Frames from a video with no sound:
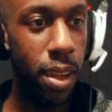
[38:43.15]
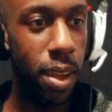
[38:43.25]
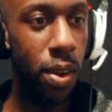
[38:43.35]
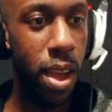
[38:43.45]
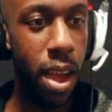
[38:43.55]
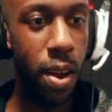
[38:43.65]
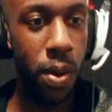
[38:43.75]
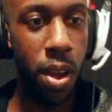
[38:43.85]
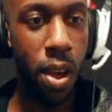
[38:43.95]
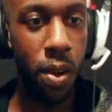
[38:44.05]
Okay, here
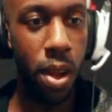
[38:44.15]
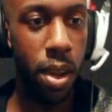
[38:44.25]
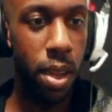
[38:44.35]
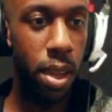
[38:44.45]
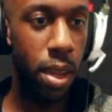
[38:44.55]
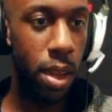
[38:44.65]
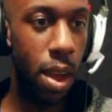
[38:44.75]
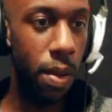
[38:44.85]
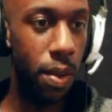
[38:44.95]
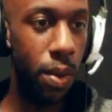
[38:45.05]
we go.
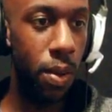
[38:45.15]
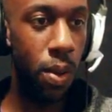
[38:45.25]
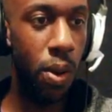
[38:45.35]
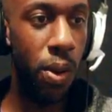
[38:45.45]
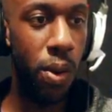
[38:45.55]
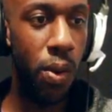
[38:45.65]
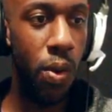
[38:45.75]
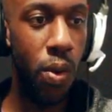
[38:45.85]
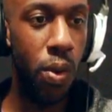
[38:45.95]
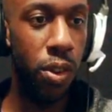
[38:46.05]
Oh,
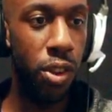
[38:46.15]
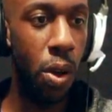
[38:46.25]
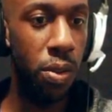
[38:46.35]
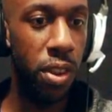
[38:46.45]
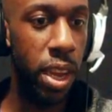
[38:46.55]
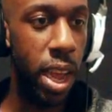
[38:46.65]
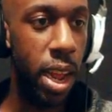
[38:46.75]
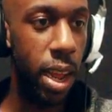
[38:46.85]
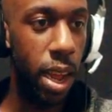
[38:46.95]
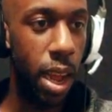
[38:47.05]
ooh, so sick at
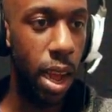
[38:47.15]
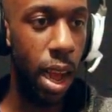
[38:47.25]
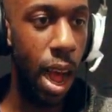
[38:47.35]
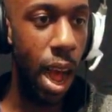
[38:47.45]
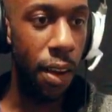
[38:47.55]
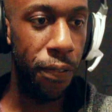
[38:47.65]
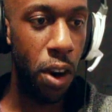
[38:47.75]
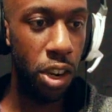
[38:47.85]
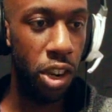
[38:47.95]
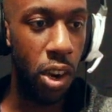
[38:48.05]
it. Ah,
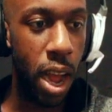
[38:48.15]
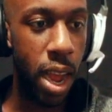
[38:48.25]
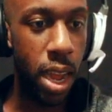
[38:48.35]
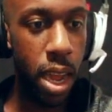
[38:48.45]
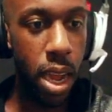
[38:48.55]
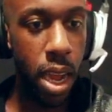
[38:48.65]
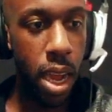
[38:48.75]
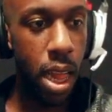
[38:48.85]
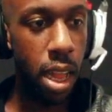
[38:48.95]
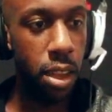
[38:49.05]
first try.
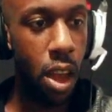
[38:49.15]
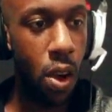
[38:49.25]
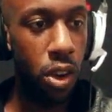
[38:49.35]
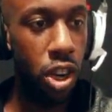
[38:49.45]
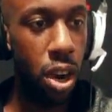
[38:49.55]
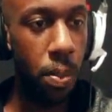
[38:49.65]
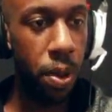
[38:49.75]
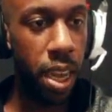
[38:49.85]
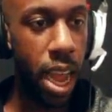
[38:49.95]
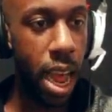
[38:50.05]
Let's go. Jump
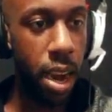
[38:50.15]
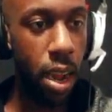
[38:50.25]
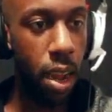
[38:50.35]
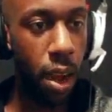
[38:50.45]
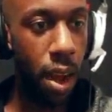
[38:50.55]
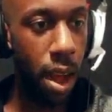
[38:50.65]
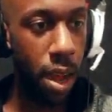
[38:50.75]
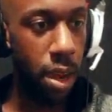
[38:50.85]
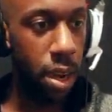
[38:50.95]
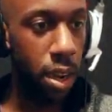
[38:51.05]
again.
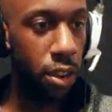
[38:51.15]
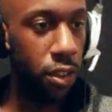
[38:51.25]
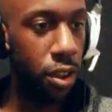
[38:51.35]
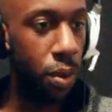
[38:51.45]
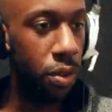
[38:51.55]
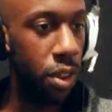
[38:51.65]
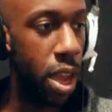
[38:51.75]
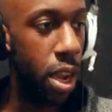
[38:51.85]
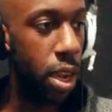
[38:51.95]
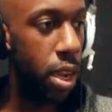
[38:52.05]
Ah, too
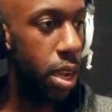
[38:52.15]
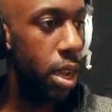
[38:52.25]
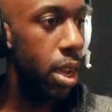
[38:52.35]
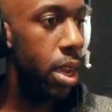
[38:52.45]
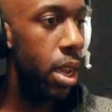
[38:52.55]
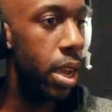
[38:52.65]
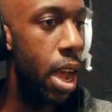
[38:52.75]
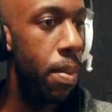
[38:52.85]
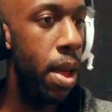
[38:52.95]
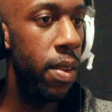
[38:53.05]
sick. Okay,
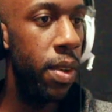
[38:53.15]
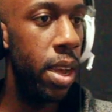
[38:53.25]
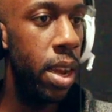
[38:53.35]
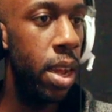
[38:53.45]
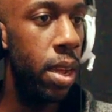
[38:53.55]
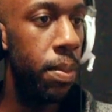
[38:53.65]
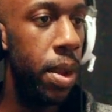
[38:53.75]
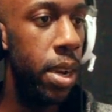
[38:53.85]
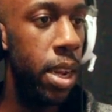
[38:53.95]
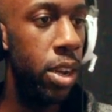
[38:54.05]
I'm not even gonna
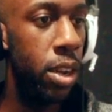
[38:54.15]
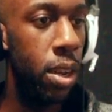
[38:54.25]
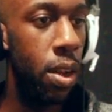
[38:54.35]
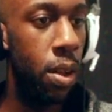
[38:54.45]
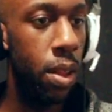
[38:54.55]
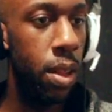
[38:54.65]
pay attention to y'all.